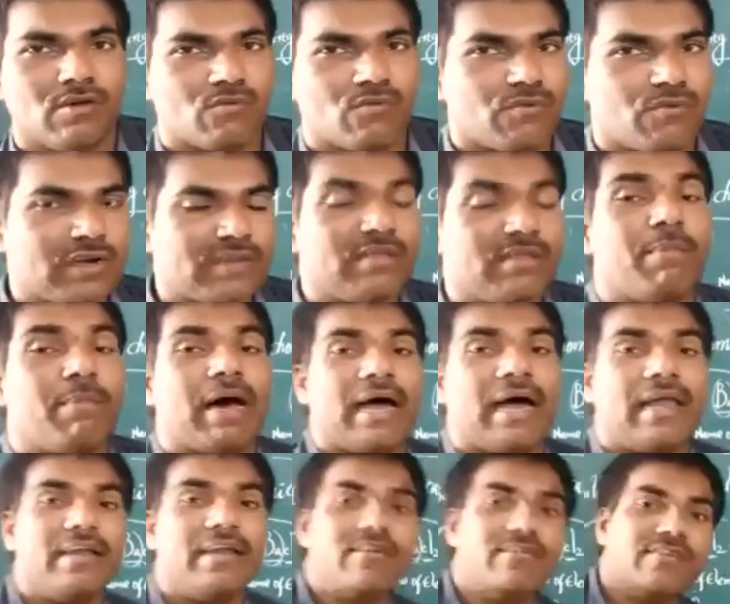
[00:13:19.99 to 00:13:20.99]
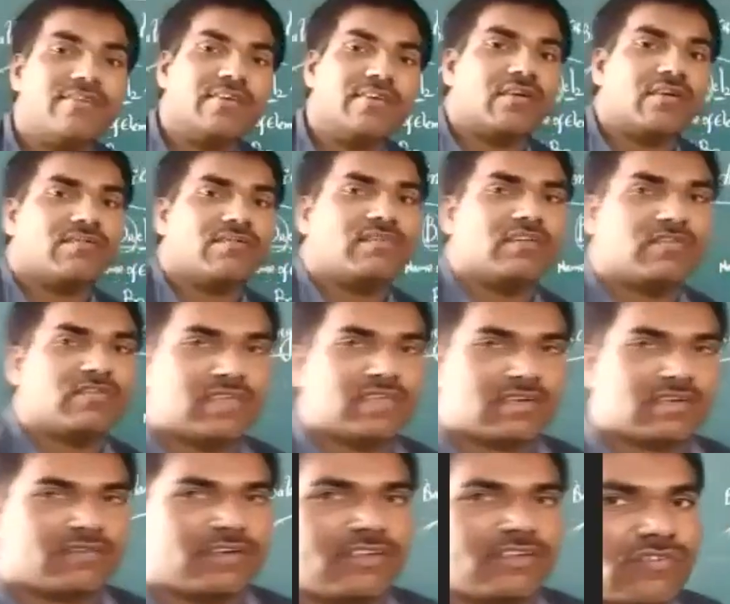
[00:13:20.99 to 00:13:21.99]
For the balancing of this
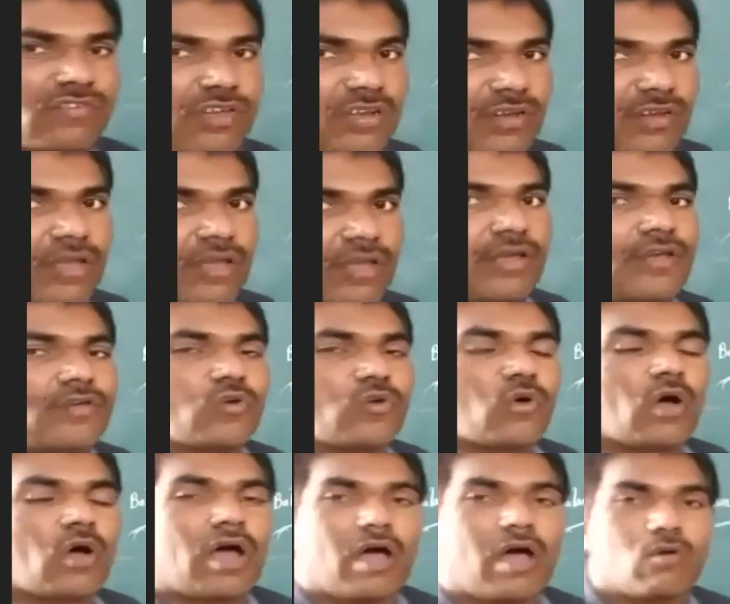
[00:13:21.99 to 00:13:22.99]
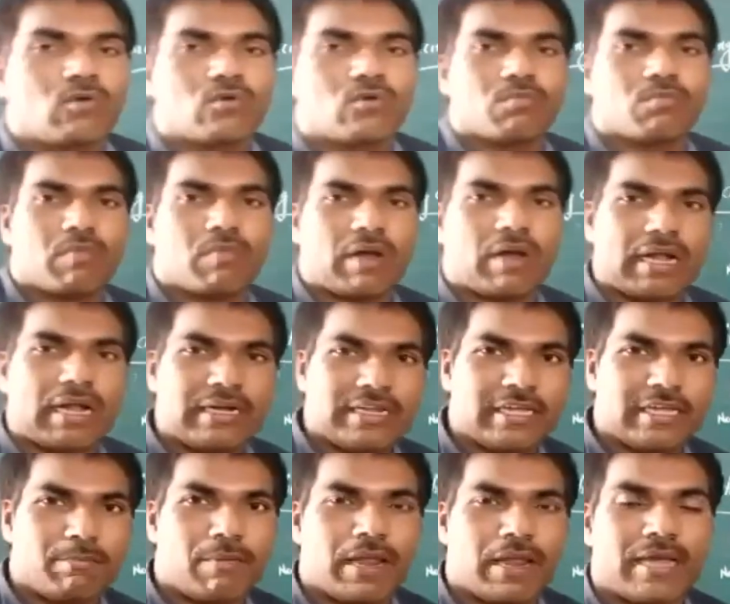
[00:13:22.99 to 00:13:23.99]
equation, you have to
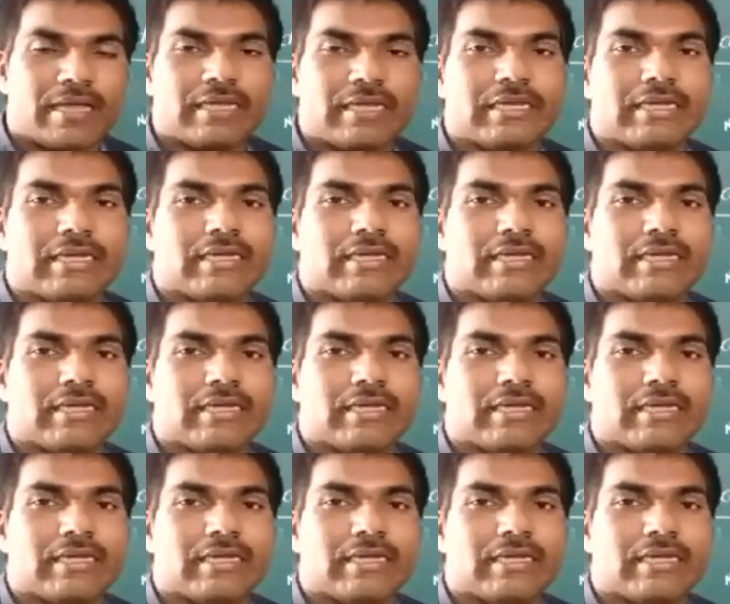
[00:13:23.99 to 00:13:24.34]
multiply.